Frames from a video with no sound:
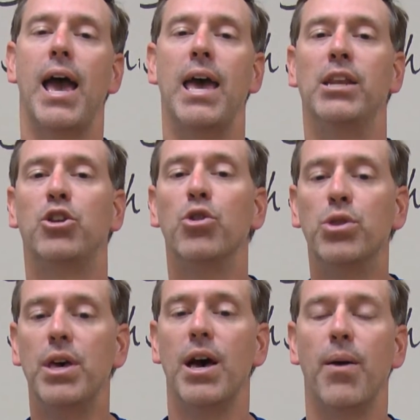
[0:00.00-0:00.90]
and to
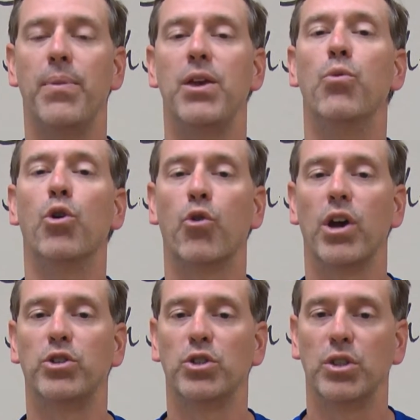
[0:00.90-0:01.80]
them he will
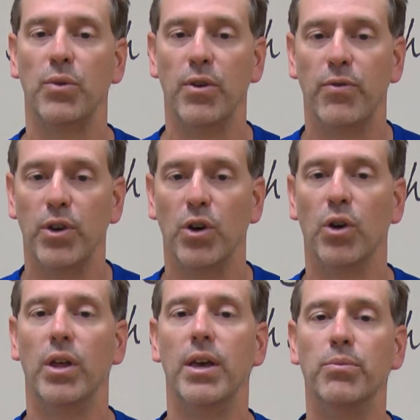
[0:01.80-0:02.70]
graciously
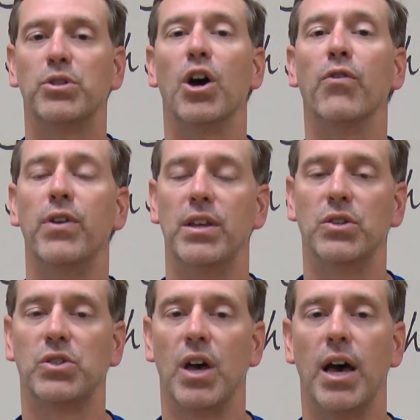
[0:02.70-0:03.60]
reveal himself and his
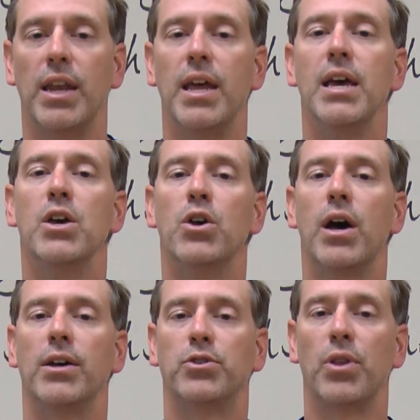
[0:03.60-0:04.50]
Son
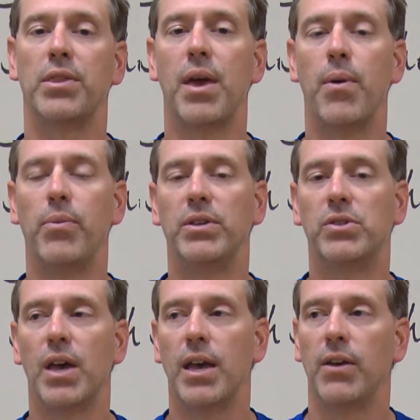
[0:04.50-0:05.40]
so that they may be
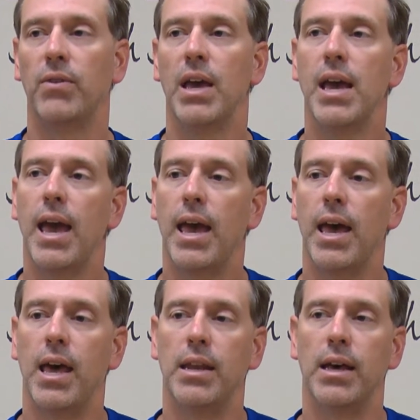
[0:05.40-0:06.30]
saved.
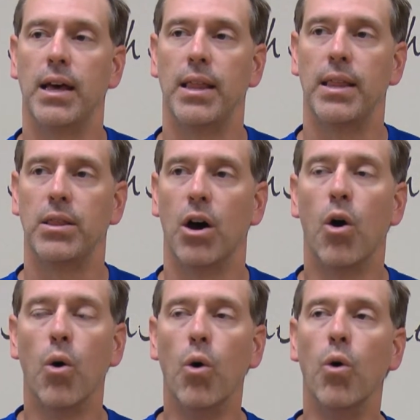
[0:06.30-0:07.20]
And the
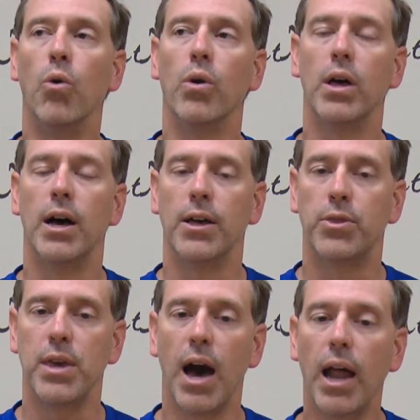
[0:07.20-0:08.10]
whole
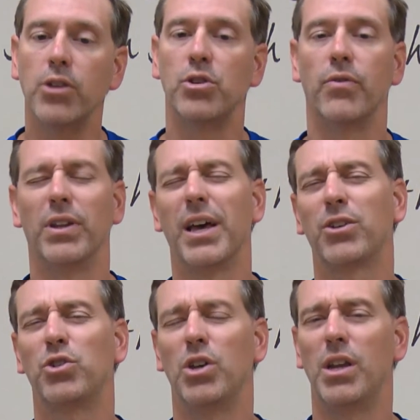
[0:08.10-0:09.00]
theology of
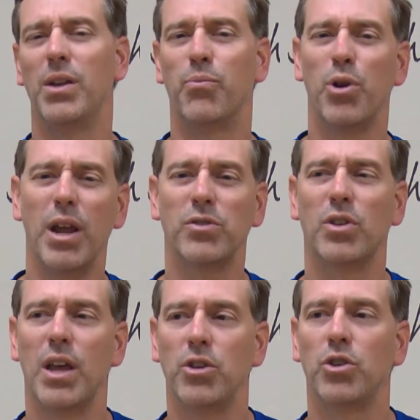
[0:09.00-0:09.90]
election and
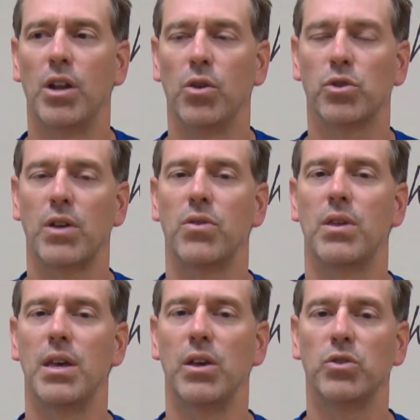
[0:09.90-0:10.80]
predestination and those kinds of
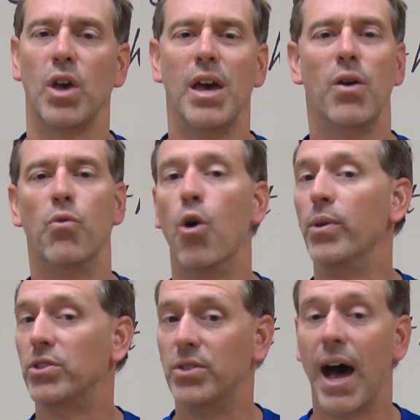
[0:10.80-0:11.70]
things,
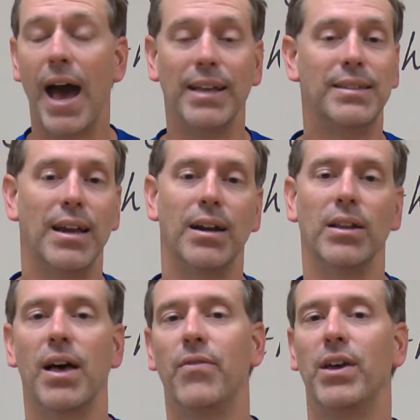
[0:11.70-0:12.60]
Romans 9, 10, and
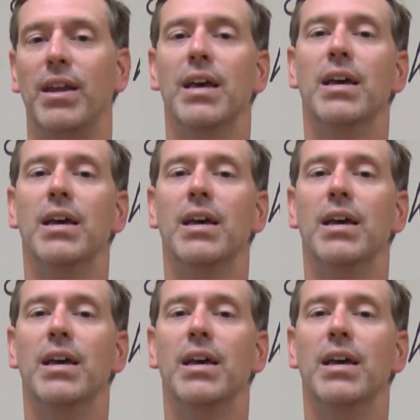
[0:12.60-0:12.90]
11,